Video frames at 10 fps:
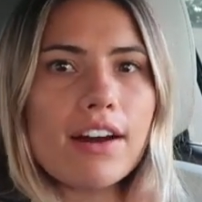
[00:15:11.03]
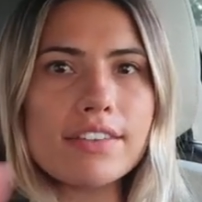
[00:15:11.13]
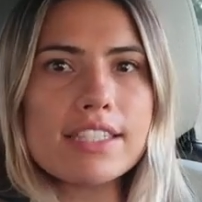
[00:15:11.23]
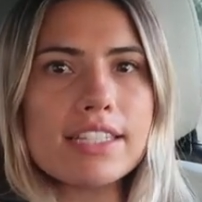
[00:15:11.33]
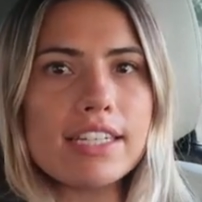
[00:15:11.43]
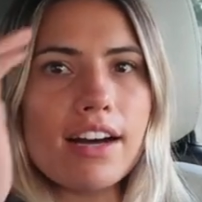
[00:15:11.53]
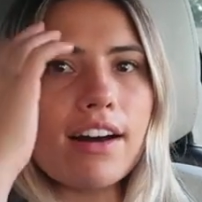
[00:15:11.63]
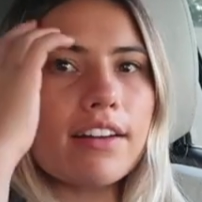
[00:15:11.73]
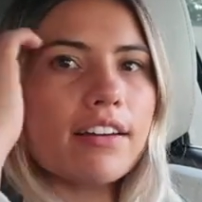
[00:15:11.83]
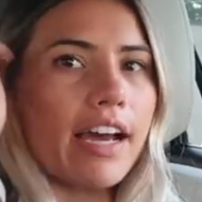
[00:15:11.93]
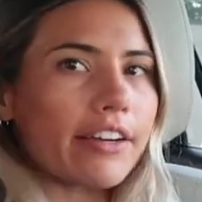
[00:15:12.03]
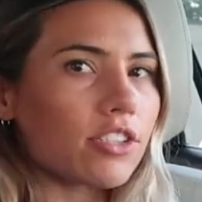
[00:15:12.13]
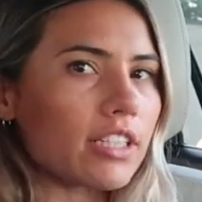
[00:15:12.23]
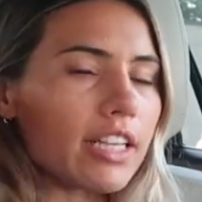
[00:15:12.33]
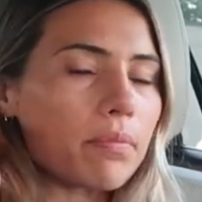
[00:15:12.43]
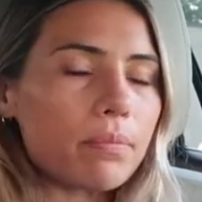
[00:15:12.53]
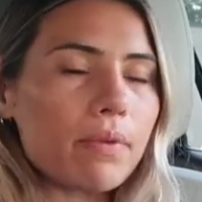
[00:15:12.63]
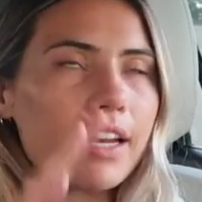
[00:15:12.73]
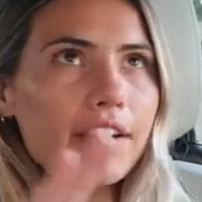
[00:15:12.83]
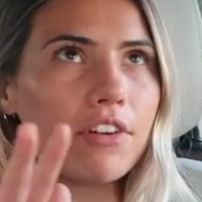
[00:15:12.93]
Obviously not actually, like,
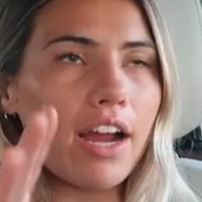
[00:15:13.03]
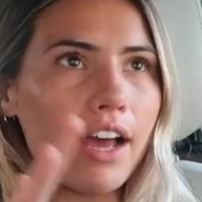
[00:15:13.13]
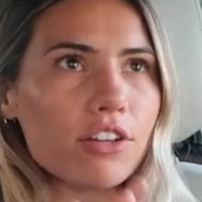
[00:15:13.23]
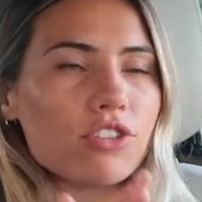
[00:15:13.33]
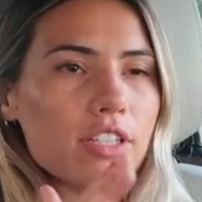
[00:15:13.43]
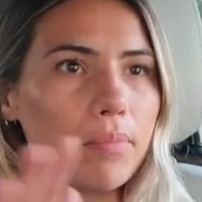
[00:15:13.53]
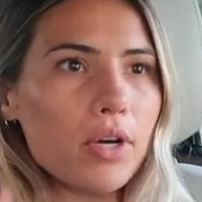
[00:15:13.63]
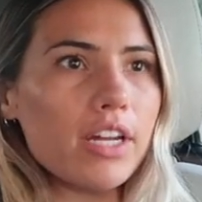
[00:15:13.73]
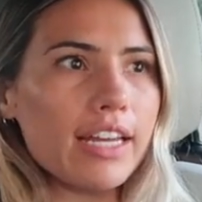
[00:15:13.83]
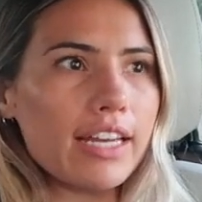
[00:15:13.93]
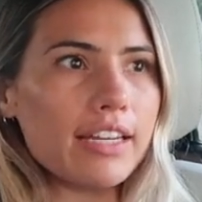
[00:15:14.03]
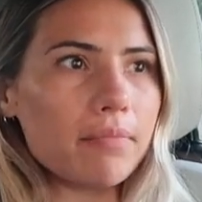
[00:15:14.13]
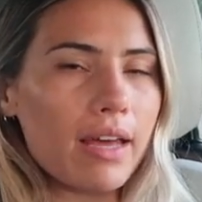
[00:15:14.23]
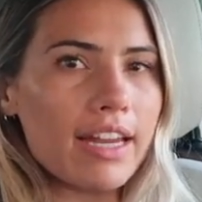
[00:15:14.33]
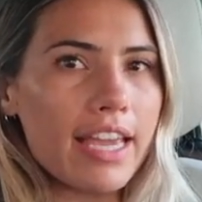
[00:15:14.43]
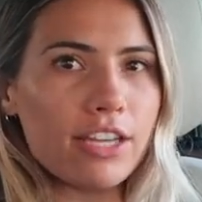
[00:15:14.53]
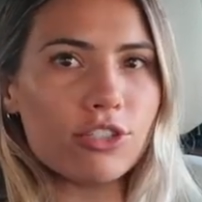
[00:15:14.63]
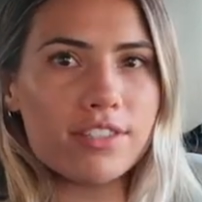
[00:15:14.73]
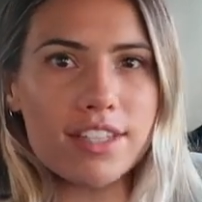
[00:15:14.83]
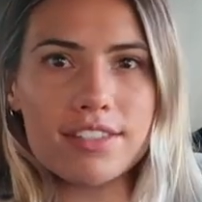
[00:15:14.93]
I never actually put in
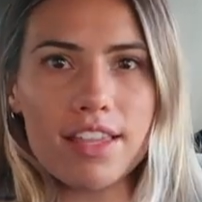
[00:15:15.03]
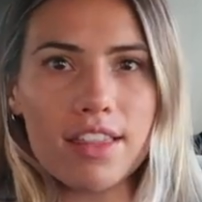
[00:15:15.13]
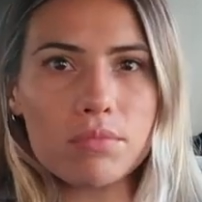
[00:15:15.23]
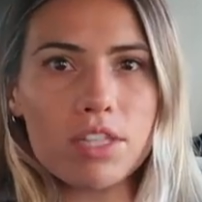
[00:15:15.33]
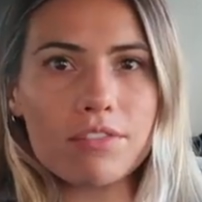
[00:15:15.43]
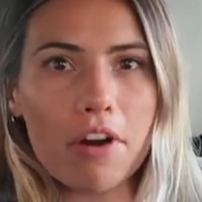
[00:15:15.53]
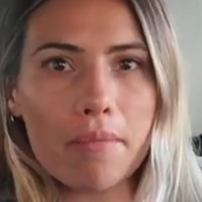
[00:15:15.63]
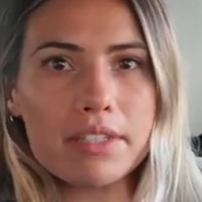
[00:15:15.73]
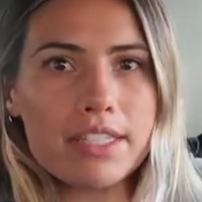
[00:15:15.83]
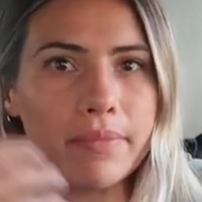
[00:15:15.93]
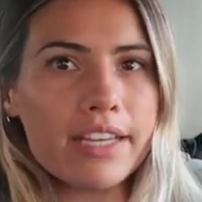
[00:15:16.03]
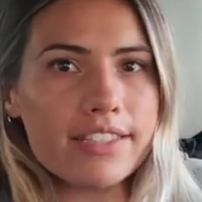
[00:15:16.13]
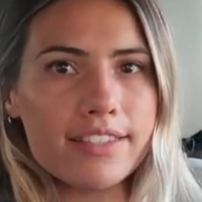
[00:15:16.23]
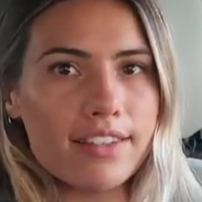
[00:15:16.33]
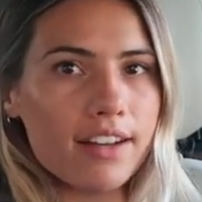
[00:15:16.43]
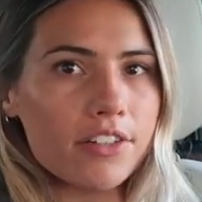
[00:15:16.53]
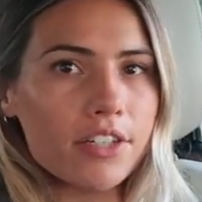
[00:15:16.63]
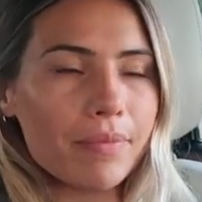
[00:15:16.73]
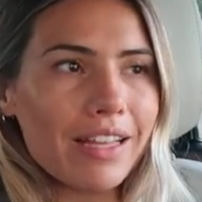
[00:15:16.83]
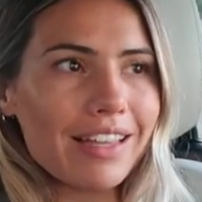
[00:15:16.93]
medications and send them to the pharmacy because it's not
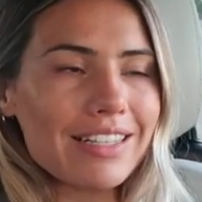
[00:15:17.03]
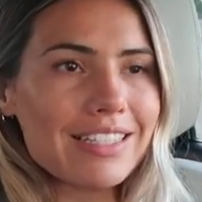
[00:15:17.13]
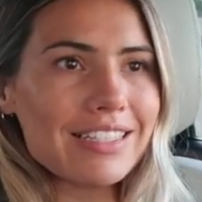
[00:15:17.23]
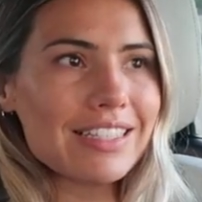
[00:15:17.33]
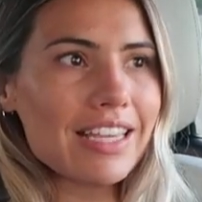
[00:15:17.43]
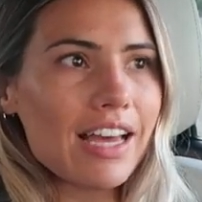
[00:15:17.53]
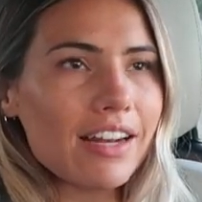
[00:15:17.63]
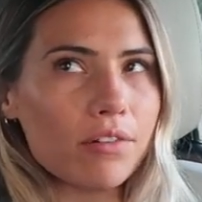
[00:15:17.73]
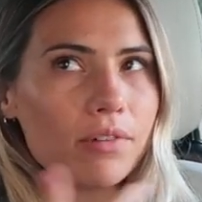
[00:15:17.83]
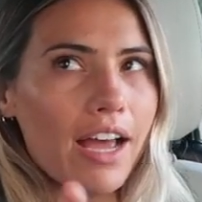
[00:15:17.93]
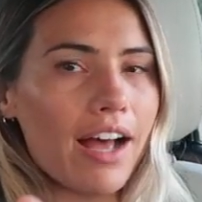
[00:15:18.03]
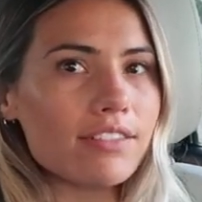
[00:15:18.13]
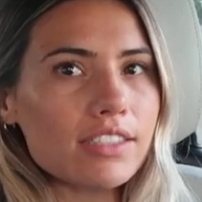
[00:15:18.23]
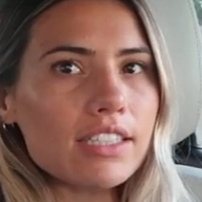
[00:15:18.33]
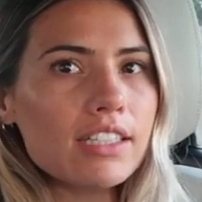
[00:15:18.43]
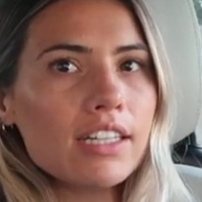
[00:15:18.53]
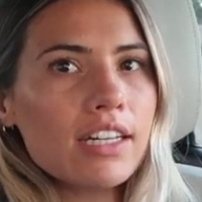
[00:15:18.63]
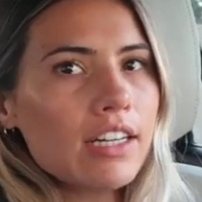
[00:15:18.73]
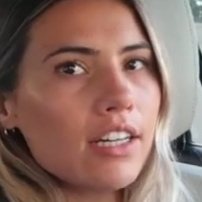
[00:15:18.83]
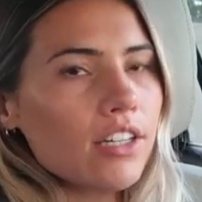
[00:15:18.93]
under my license yet. I don't have a
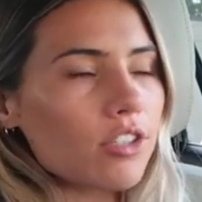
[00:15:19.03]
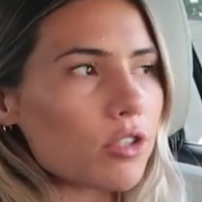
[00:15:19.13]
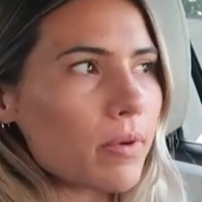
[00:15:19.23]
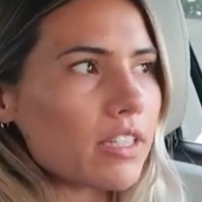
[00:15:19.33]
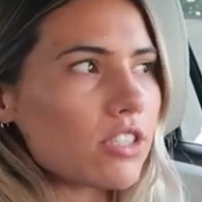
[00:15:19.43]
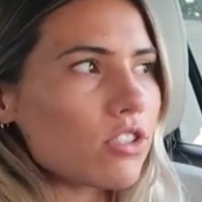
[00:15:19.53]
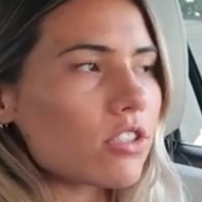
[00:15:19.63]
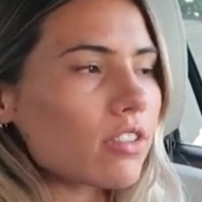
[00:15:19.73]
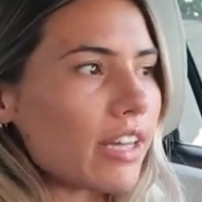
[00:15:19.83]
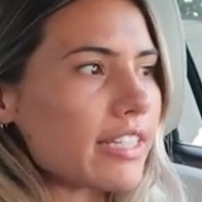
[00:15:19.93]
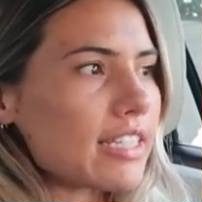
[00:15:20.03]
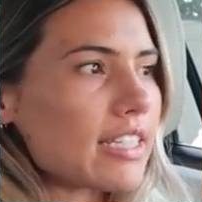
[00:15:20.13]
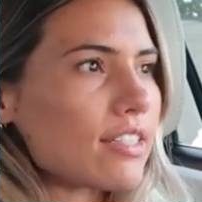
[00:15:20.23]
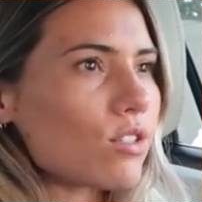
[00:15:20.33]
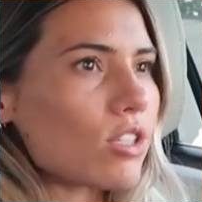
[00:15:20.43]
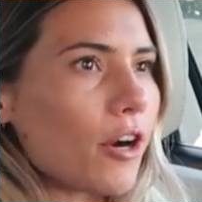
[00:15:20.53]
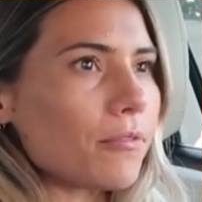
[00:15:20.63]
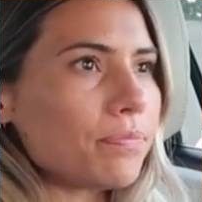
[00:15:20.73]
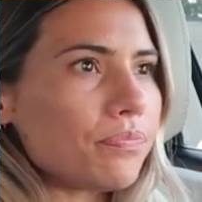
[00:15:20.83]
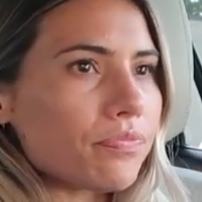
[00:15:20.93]
nurse practitioner license,
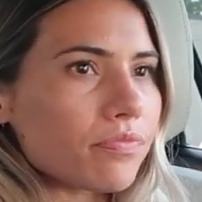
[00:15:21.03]
so